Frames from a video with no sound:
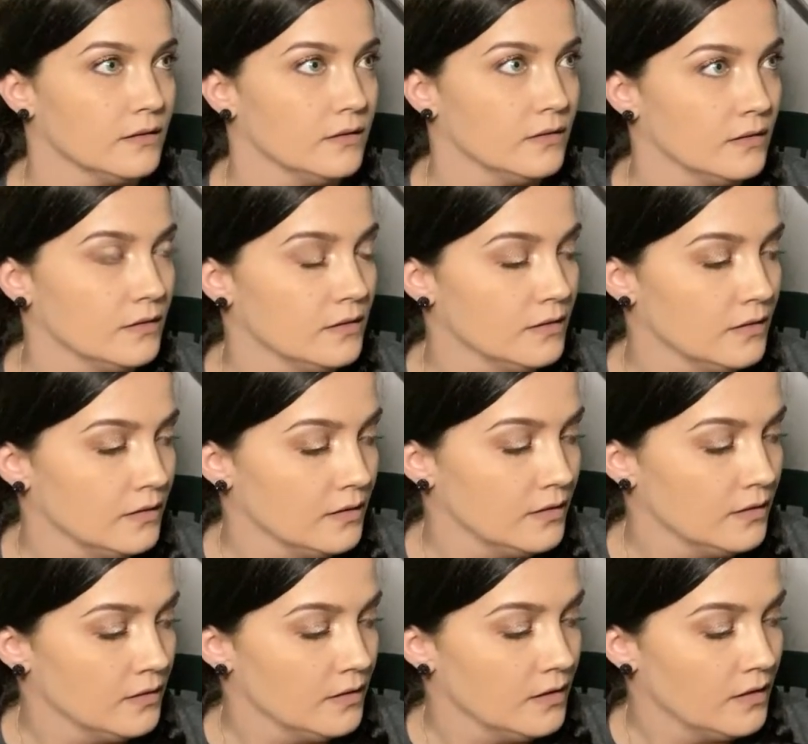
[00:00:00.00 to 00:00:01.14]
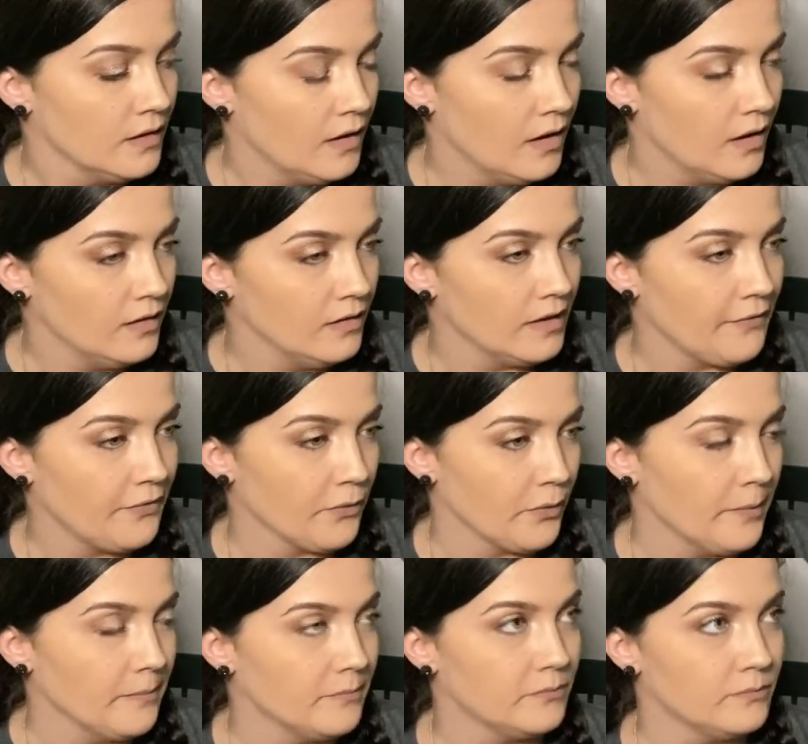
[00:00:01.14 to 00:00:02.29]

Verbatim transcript: Or is, is in the box? Uh-huh. I threw him.